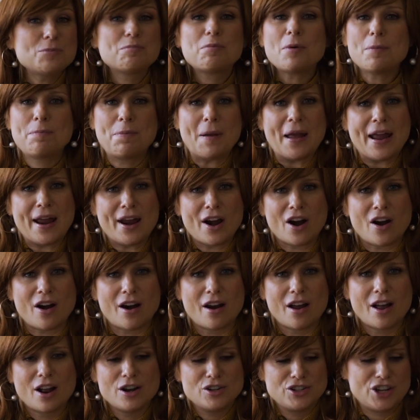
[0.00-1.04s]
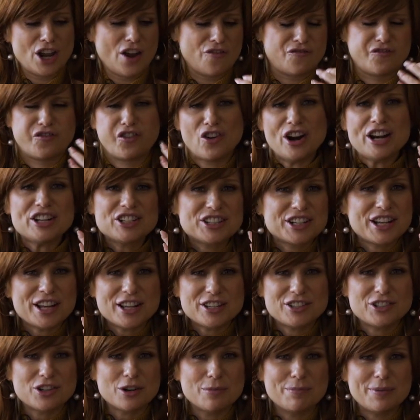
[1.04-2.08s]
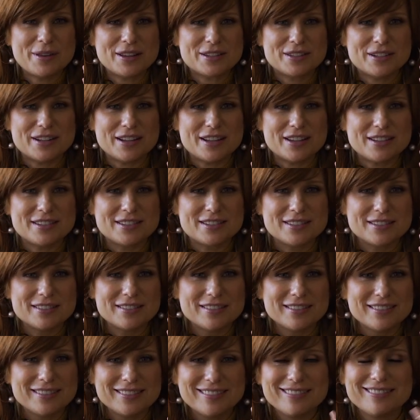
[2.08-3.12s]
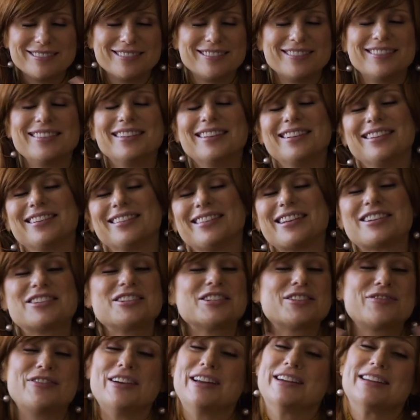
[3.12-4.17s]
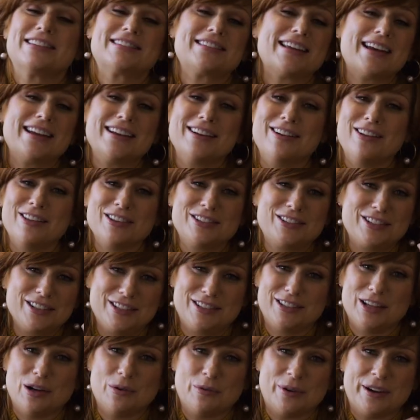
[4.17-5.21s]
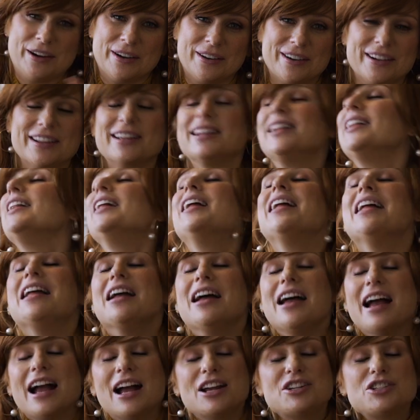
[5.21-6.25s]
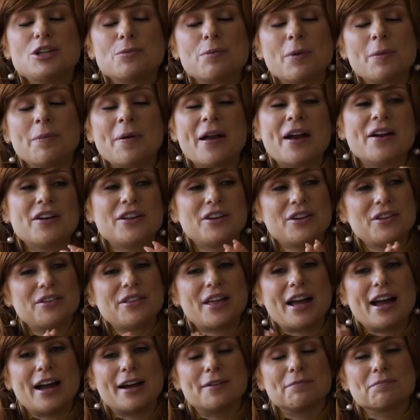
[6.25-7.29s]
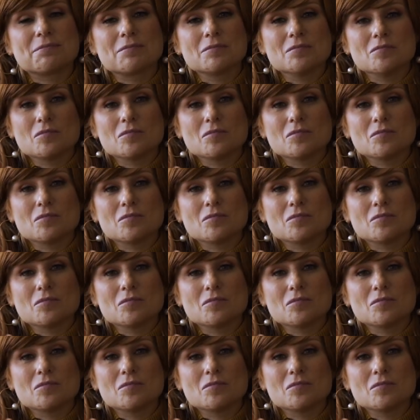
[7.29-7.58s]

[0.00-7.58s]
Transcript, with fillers: you prepare to French kiss your business, that's just fun to say, y'all. It's just so weird. As you prepare to do that,